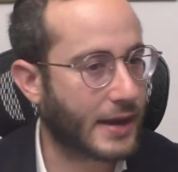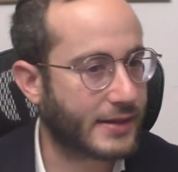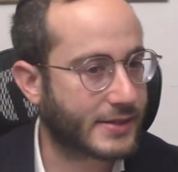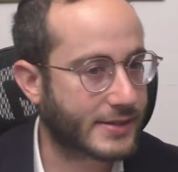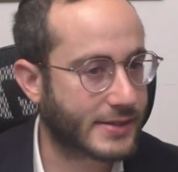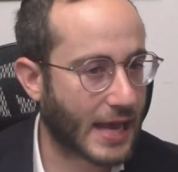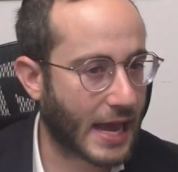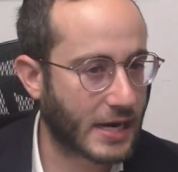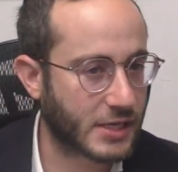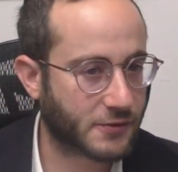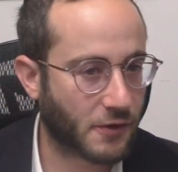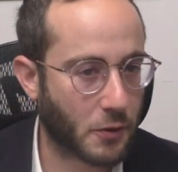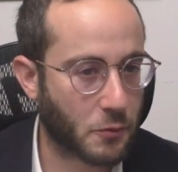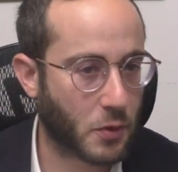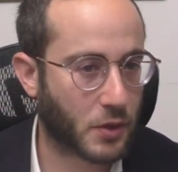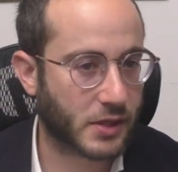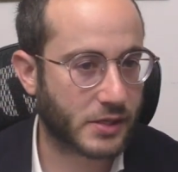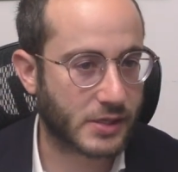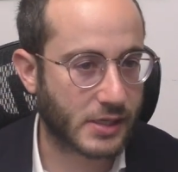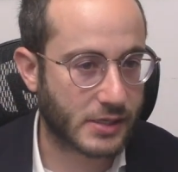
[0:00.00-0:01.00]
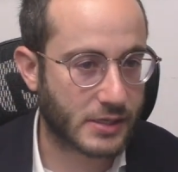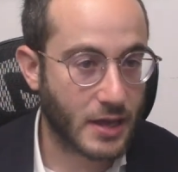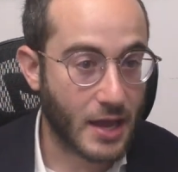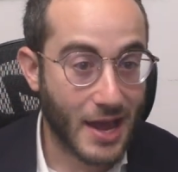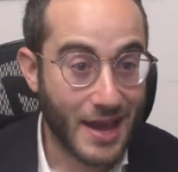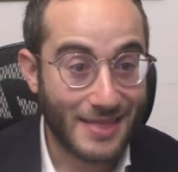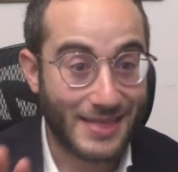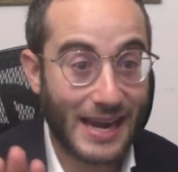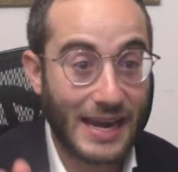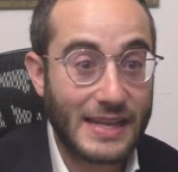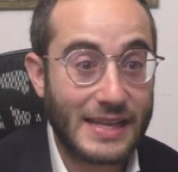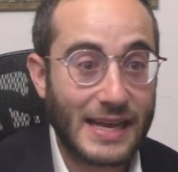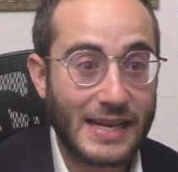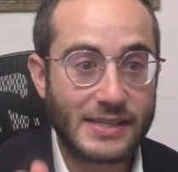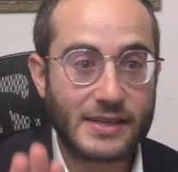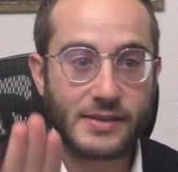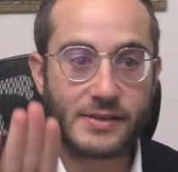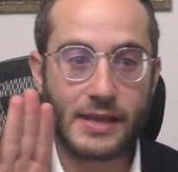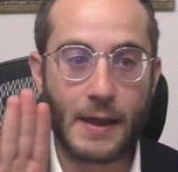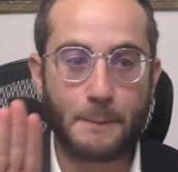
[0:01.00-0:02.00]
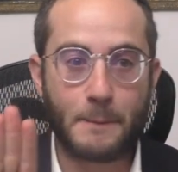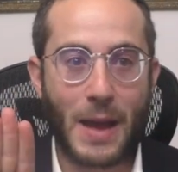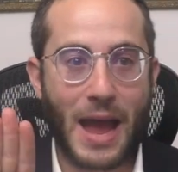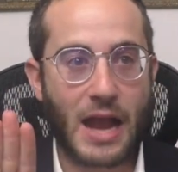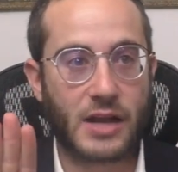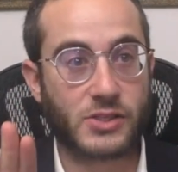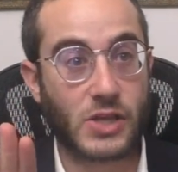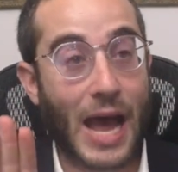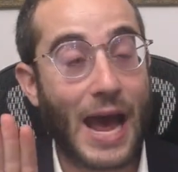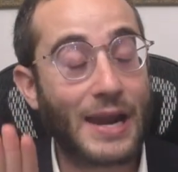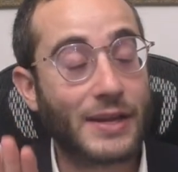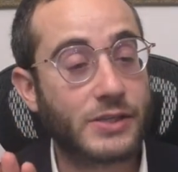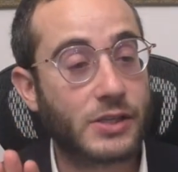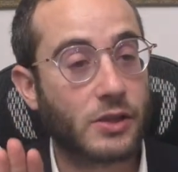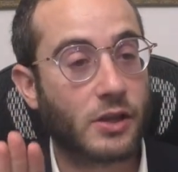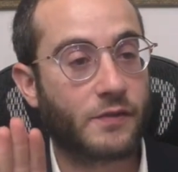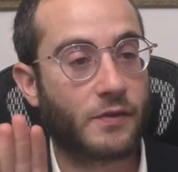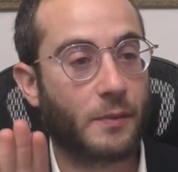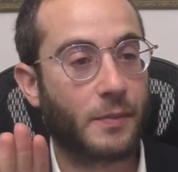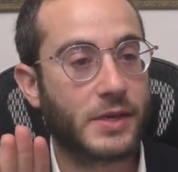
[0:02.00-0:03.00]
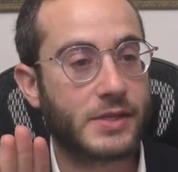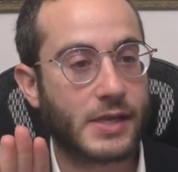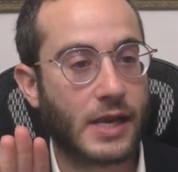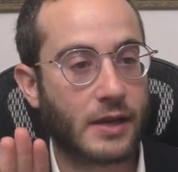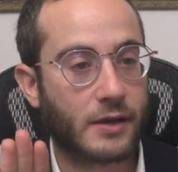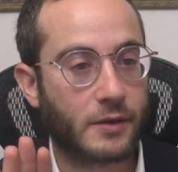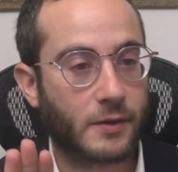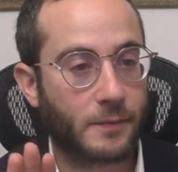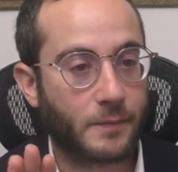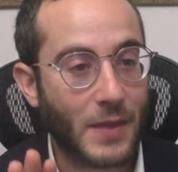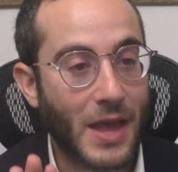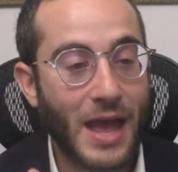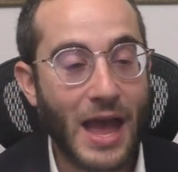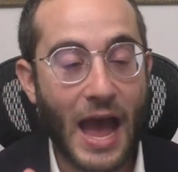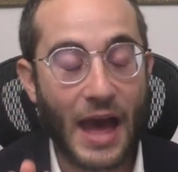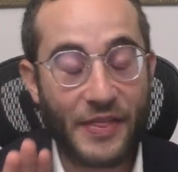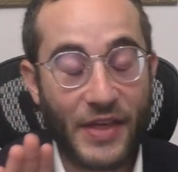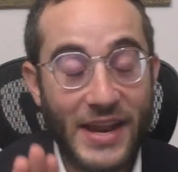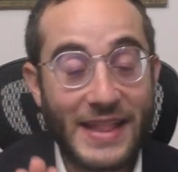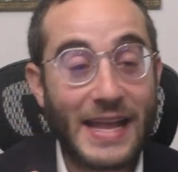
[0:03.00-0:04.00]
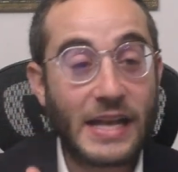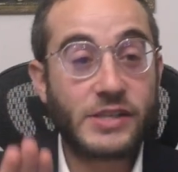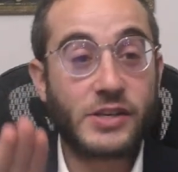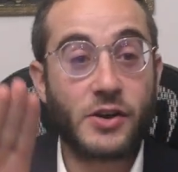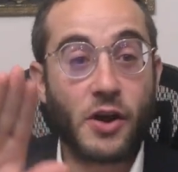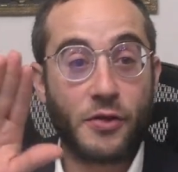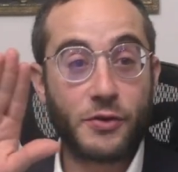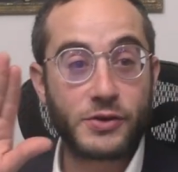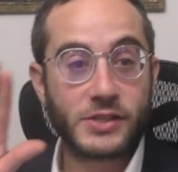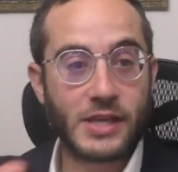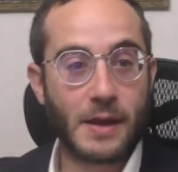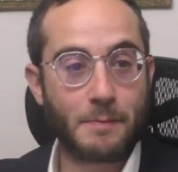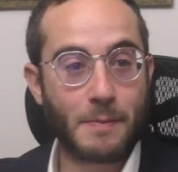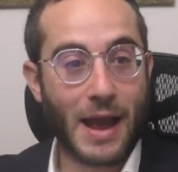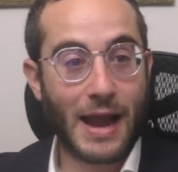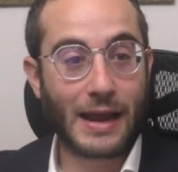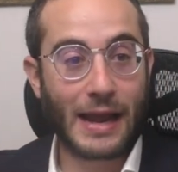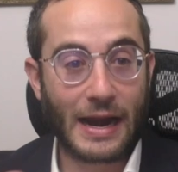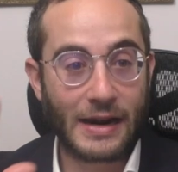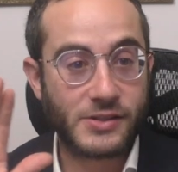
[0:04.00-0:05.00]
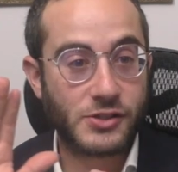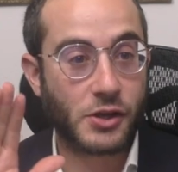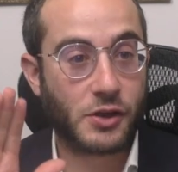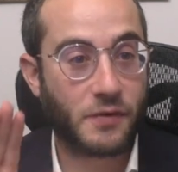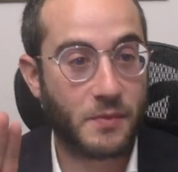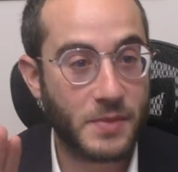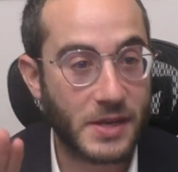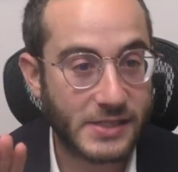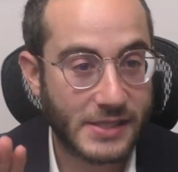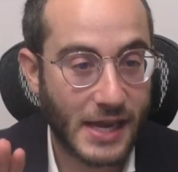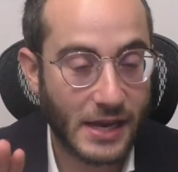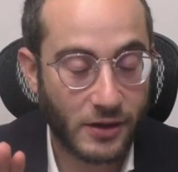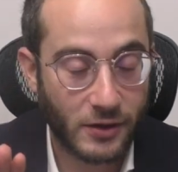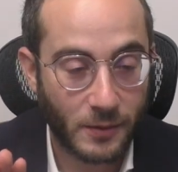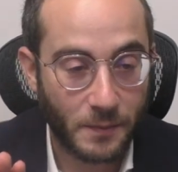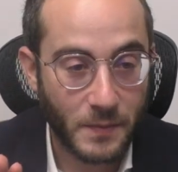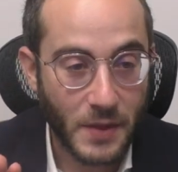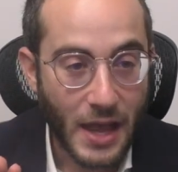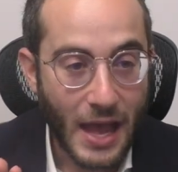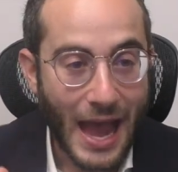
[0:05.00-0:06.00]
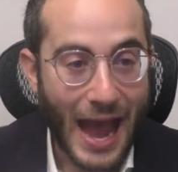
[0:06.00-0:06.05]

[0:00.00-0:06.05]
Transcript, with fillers: and he's satisfied with what he sees. Then he takes a step back. So how does it look from this angle? And then he takes another step back. How does it look from this angle?